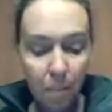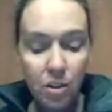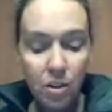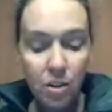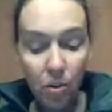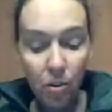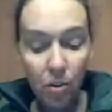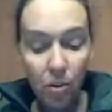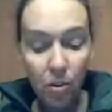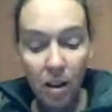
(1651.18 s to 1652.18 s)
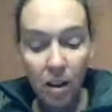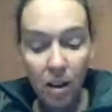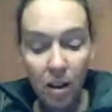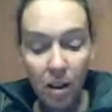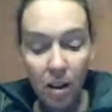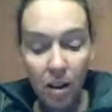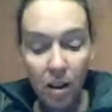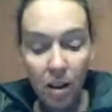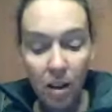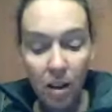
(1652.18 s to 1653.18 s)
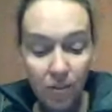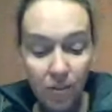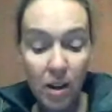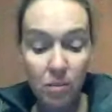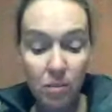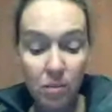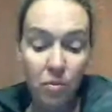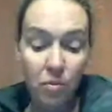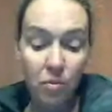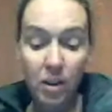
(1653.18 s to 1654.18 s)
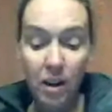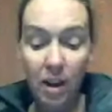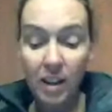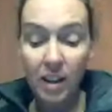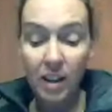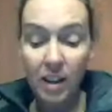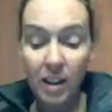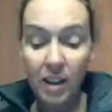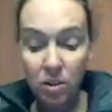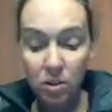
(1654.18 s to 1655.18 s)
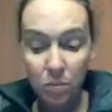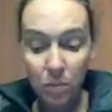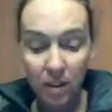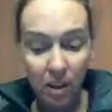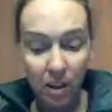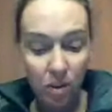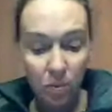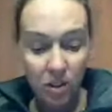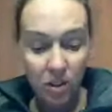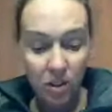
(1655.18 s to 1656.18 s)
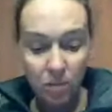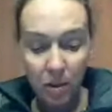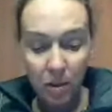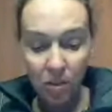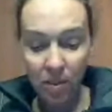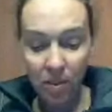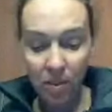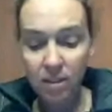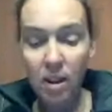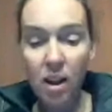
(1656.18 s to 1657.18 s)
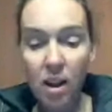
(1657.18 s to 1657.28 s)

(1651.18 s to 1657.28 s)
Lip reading: So if you are ready to move forward, I'd like to explain the kit. We talked about that.